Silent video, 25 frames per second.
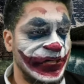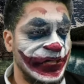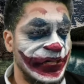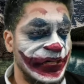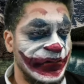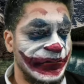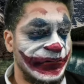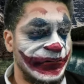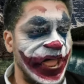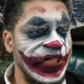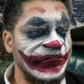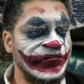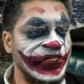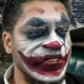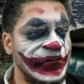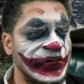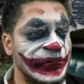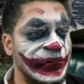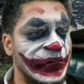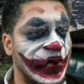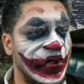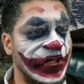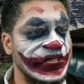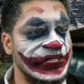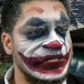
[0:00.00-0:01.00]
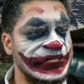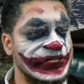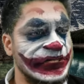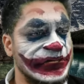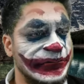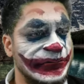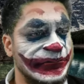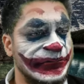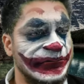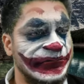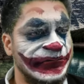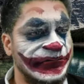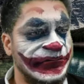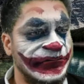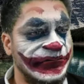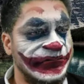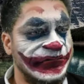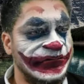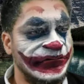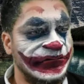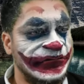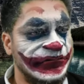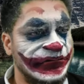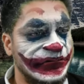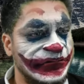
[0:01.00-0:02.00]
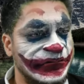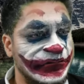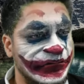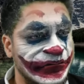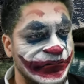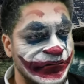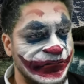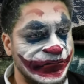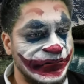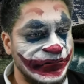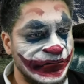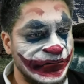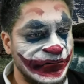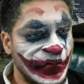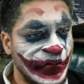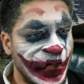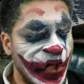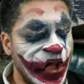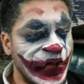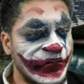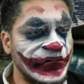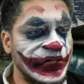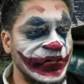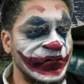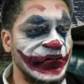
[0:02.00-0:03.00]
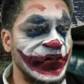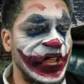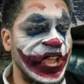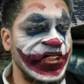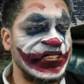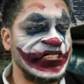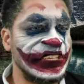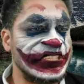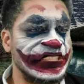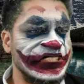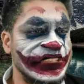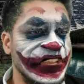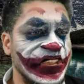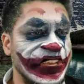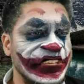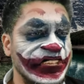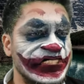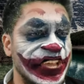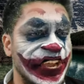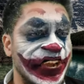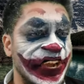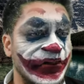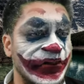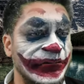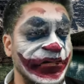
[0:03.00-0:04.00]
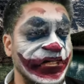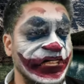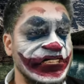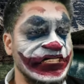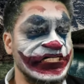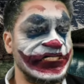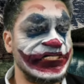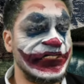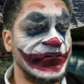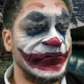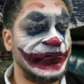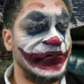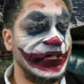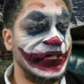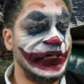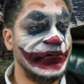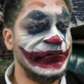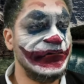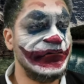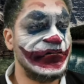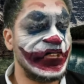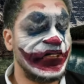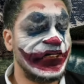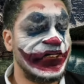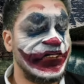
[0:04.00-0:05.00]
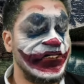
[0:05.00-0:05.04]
Private Boyce of the United States Army is the film's